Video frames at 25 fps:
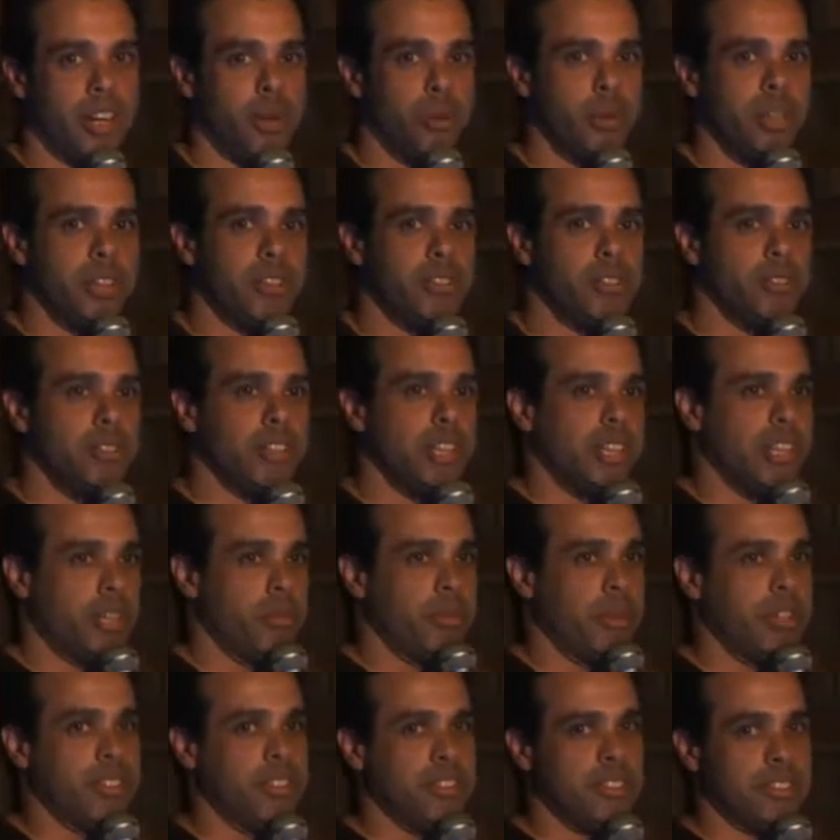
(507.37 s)
with two
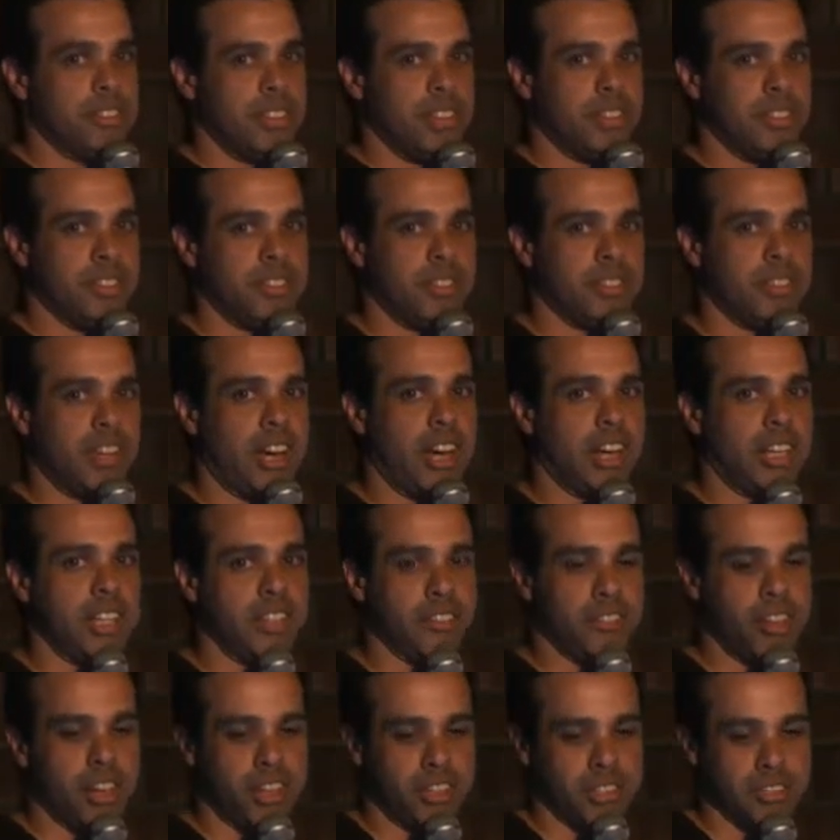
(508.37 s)
databases as
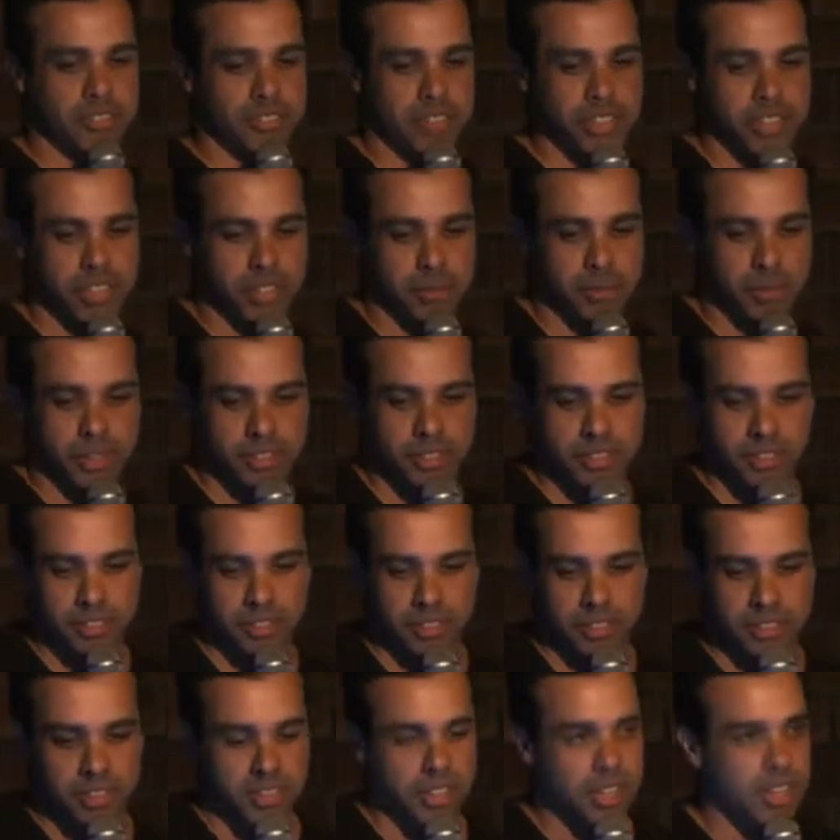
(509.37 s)
active
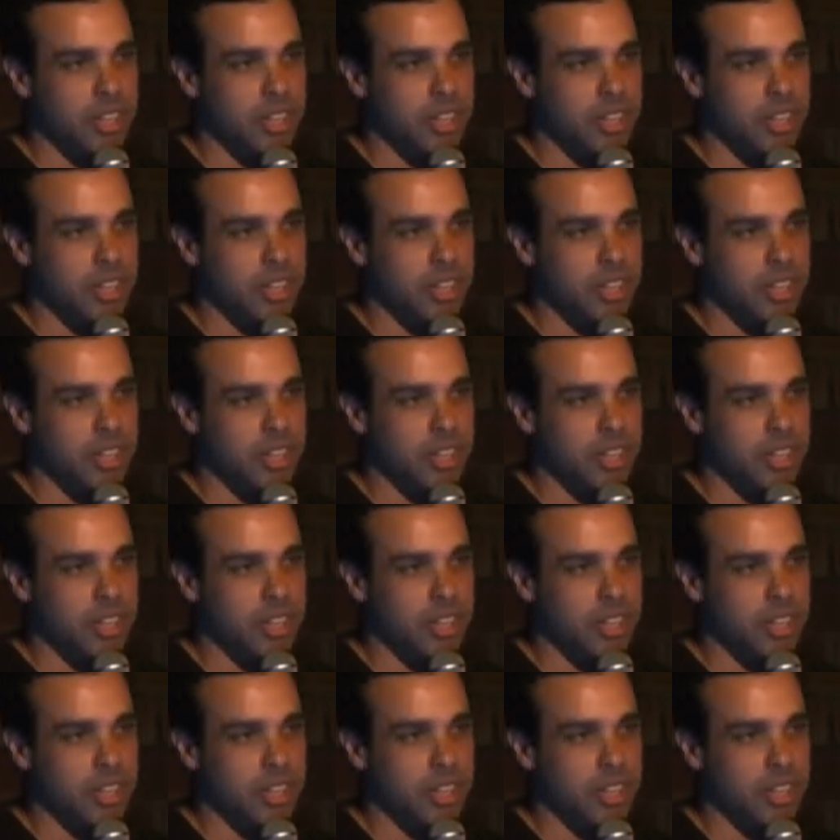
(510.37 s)
databases.